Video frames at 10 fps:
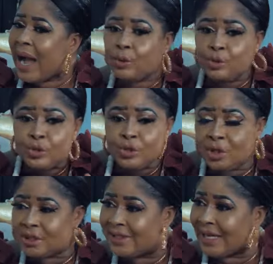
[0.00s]
I will do
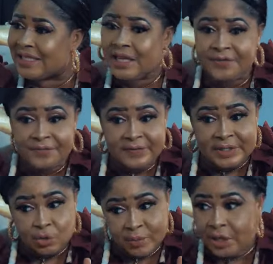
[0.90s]
just that if
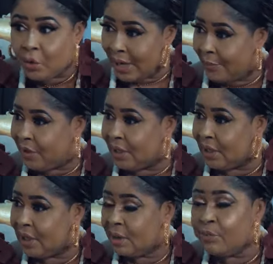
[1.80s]
it will make you
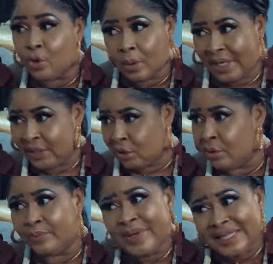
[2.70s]
happy. Because my
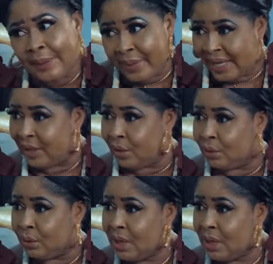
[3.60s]
son, please, I beg you.